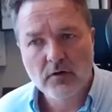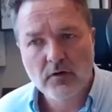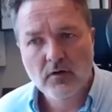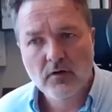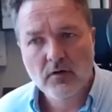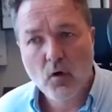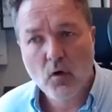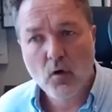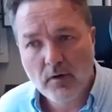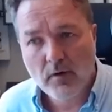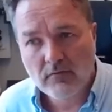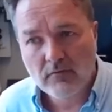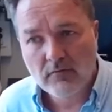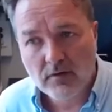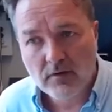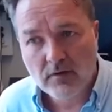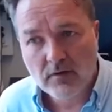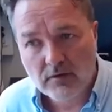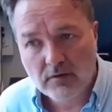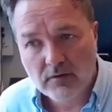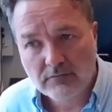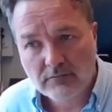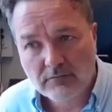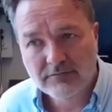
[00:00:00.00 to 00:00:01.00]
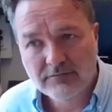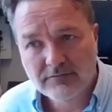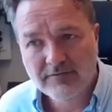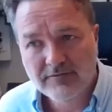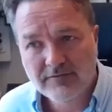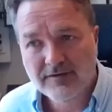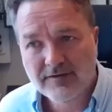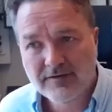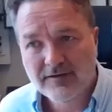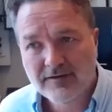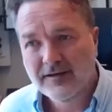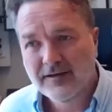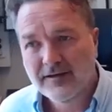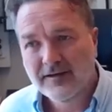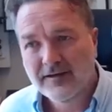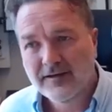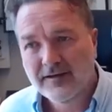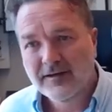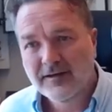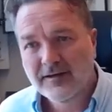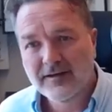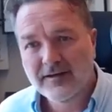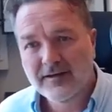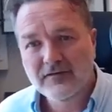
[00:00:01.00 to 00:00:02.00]
However,
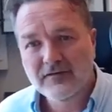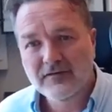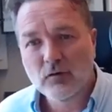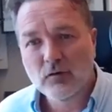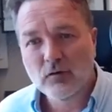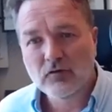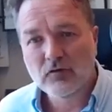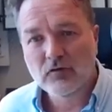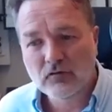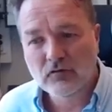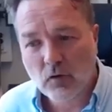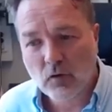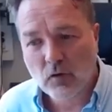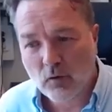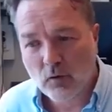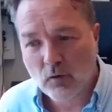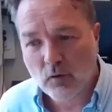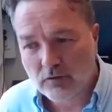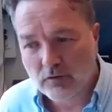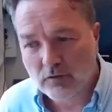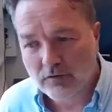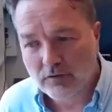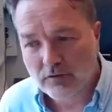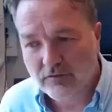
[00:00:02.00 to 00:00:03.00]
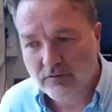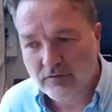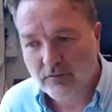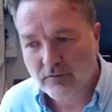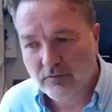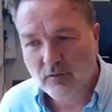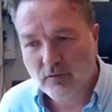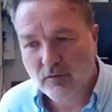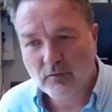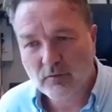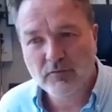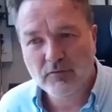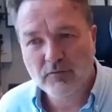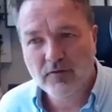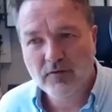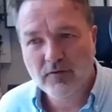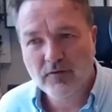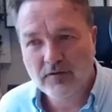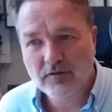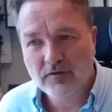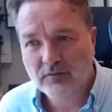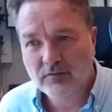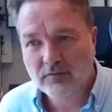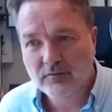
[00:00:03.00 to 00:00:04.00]
it is not the scholars or
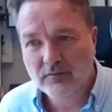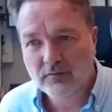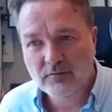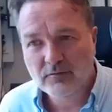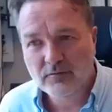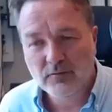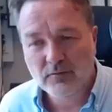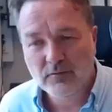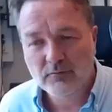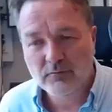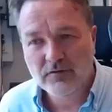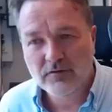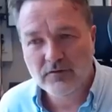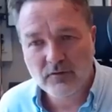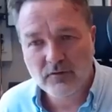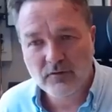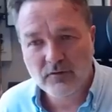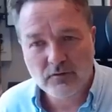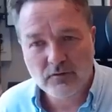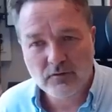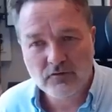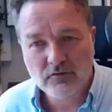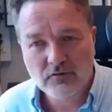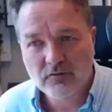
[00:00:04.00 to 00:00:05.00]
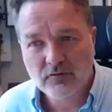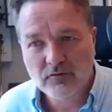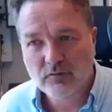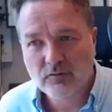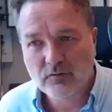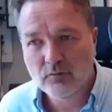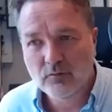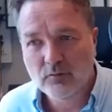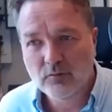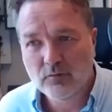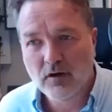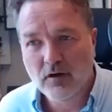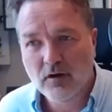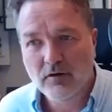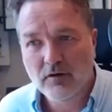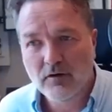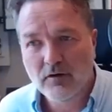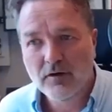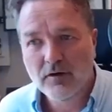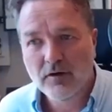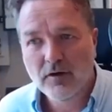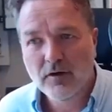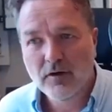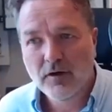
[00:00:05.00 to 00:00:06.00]
professors or researchers who
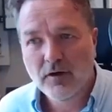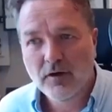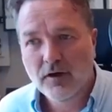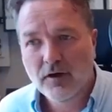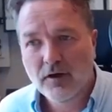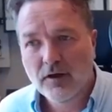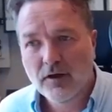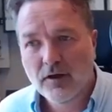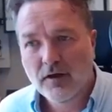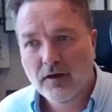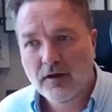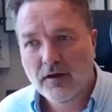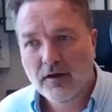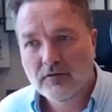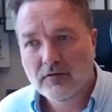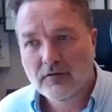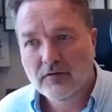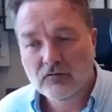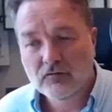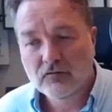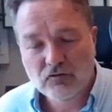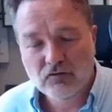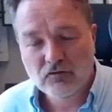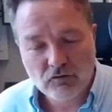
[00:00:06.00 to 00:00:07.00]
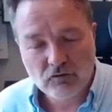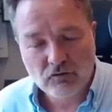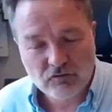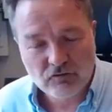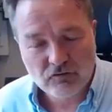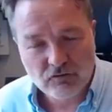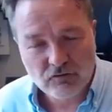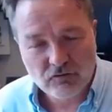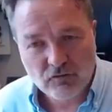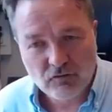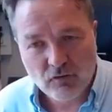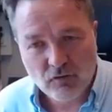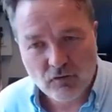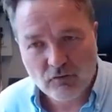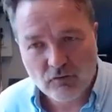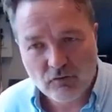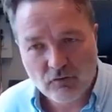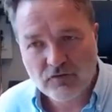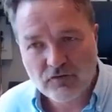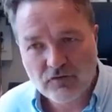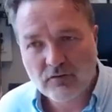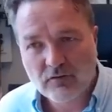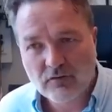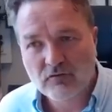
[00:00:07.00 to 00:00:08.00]
are the judges of
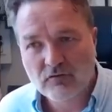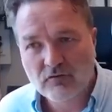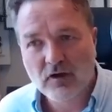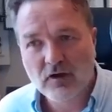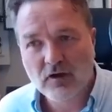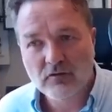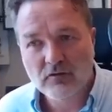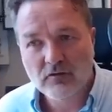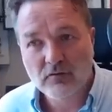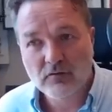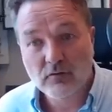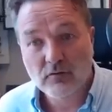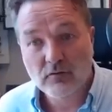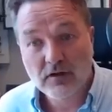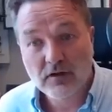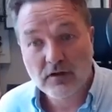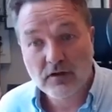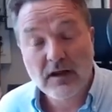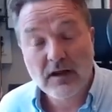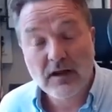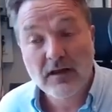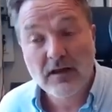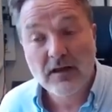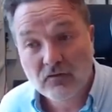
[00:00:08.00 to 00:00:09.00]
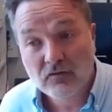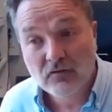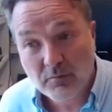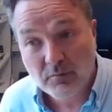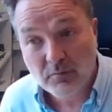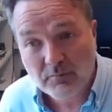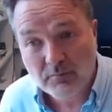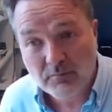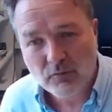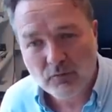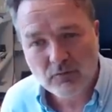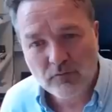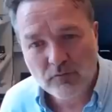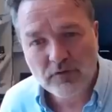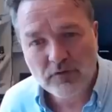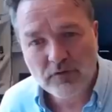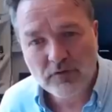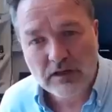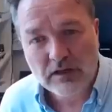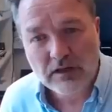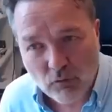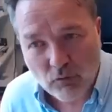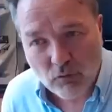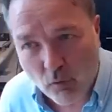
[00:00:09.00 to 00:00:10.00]
genocide or not. It has to be proven
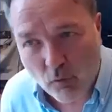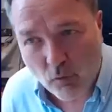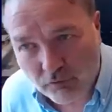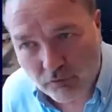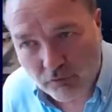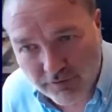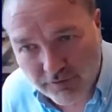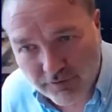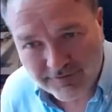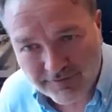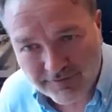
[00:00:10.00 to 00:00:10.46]
in court.